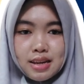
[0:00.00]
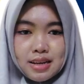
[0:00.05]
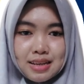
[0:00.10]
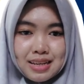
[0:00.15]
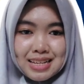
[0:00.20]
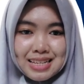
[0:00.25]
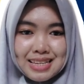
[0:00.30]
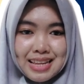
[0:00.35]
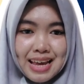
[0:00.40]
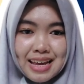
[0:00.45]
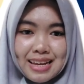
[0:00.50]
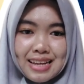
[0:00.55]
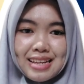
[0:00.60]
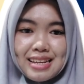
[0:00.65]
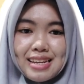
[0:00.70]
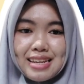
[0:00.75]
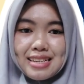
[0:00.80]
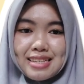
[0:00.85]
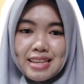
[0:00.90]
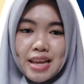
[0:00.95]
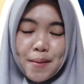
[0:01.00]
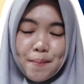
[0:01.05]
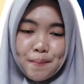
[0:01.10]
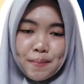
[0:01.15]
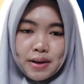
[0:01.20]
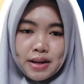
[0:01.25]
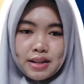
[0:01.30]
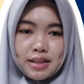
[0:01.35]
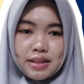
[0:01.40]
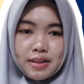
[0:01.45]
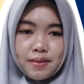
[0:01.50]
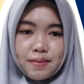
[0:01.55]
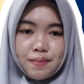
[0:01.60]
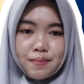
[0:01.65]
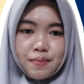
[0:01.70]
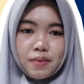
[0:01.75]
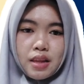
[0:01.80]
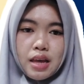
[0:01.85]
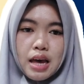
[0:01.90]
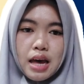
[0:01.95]
The second example,
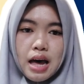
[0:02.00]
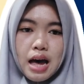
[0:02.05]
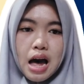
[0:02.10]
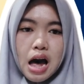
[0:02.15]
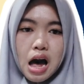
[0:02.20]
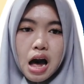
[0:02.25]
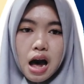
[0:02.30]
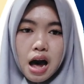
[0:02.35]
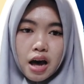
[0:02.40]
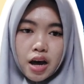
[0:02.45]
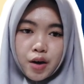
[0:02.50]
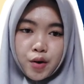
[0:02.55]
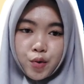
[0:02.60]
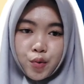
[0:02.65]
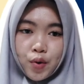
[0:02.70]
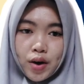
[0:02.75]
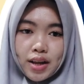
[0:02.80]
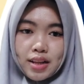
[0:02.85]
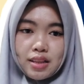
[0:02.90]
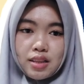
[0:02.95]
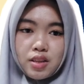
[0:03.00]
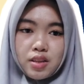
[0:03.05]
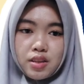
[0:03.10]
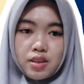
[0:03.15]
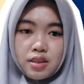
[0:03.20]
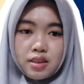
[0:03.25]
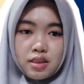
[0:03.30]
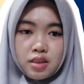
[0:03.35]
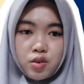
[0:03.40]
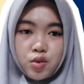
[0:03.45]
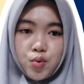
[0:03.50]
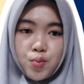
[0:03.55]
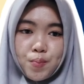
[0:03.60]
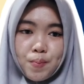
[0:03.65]
I went to